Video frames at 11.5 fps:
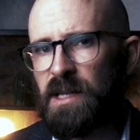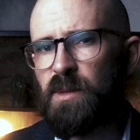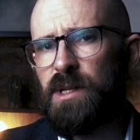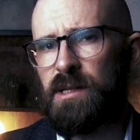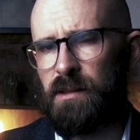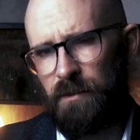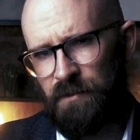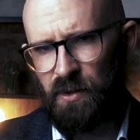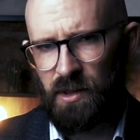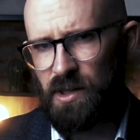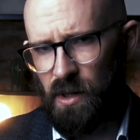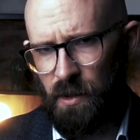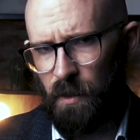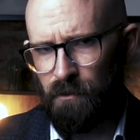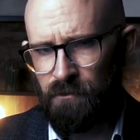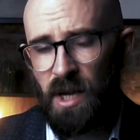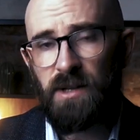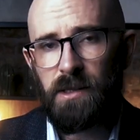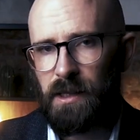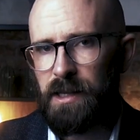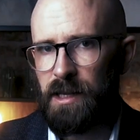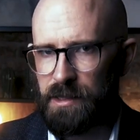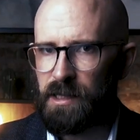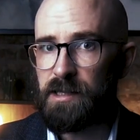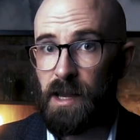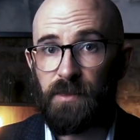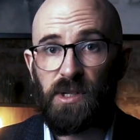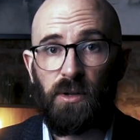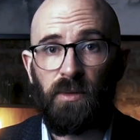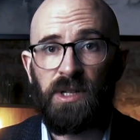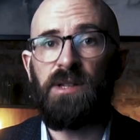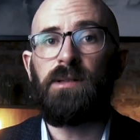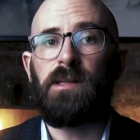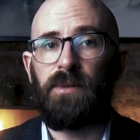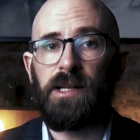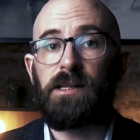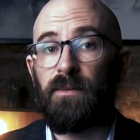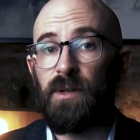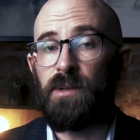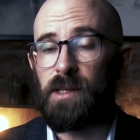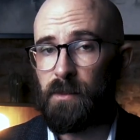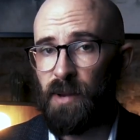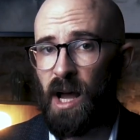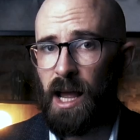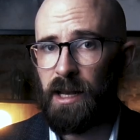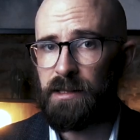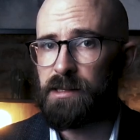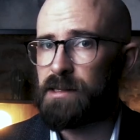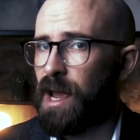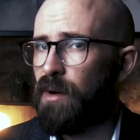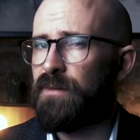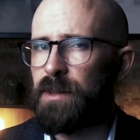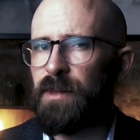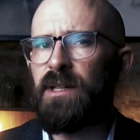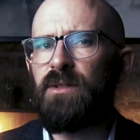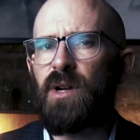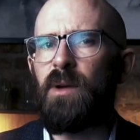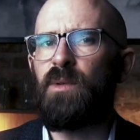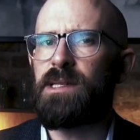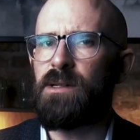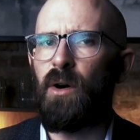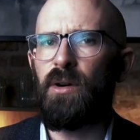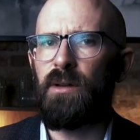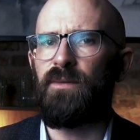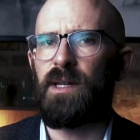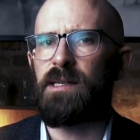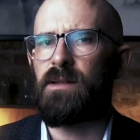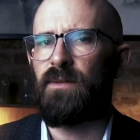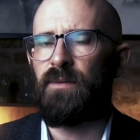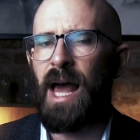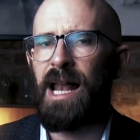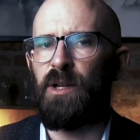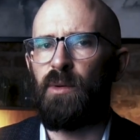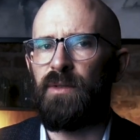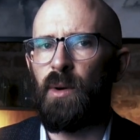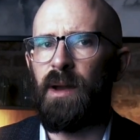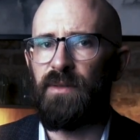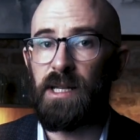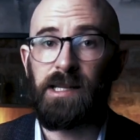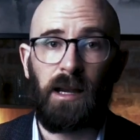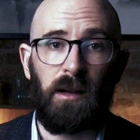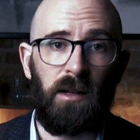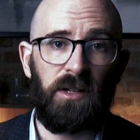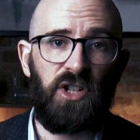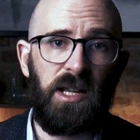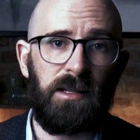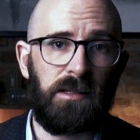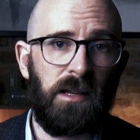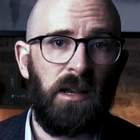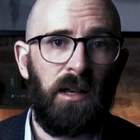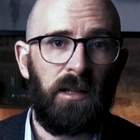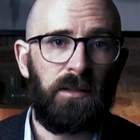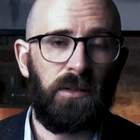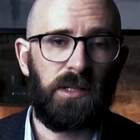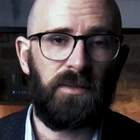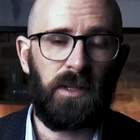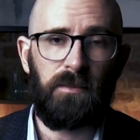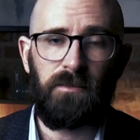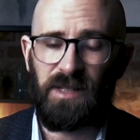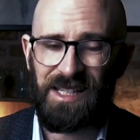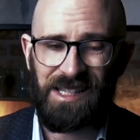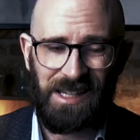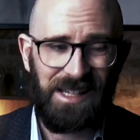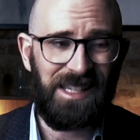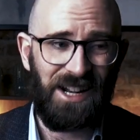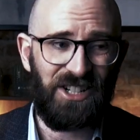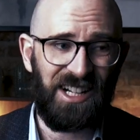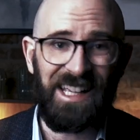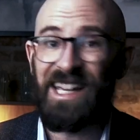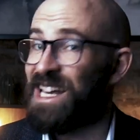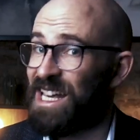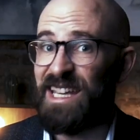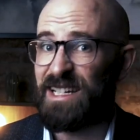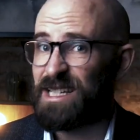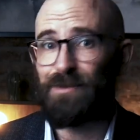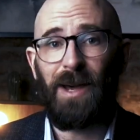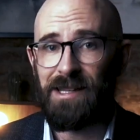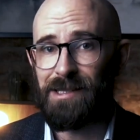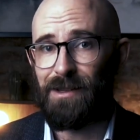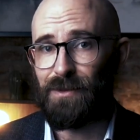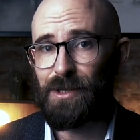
This was brought on mostly as an attempt to reduce the risk of losing pilots. However, the military was not convinced of the value of UAV technology and thought of them as essentially expensive